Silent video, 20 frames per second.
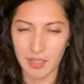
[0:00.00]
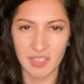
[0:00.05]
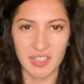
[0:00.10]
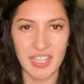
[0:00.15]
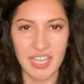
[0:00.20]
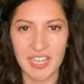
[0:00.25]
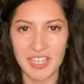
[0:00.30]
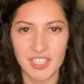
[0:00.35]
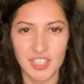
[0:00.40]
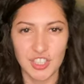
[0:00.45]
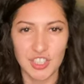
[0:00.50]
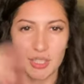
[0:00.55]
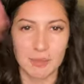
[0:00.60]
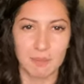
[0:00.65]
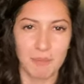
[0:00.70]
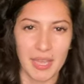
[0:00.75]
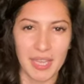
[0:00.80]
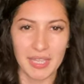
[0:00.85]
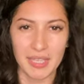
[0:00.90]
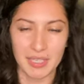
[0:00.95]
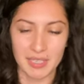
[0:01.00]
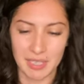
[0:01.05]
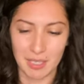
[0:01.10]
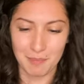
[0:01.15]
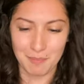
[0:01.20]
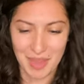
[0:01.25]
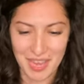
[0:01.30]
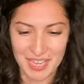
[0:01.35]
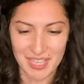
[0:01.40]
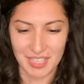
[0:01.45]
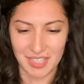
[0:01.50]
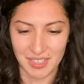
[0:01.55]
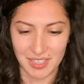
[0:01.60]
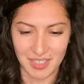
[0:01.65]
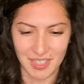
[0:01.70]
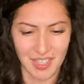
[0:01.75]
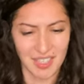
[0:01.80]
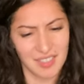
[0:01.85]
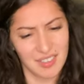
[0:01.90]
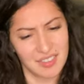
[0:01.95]
They didn't just make it to make it.
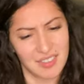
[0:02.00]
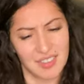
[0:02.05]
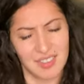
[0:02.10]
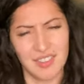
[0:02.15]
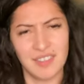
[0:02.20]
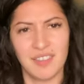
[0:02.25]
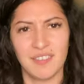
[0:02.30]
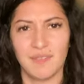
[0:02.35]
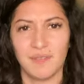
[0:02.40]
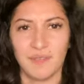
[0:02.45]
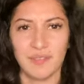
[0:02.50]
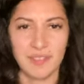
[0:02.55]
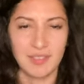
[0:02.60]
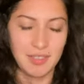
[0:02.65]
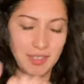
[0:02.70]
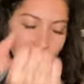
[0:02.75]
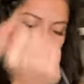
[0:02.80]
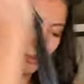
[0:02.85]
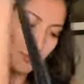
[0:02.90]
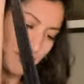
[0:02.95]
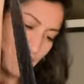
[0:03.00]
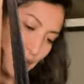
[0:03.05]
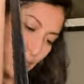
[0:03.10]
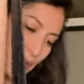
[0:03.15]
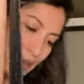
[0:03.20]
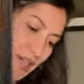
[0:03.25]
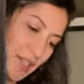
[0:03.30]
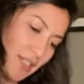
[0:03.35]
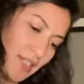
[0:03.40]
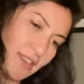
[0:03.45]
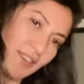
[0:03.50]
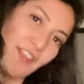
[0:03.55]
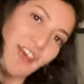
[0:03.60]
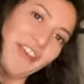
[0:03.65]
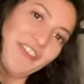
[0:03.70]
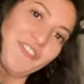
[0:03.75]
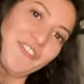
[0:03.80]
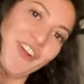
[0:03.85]
And that's what you want in life,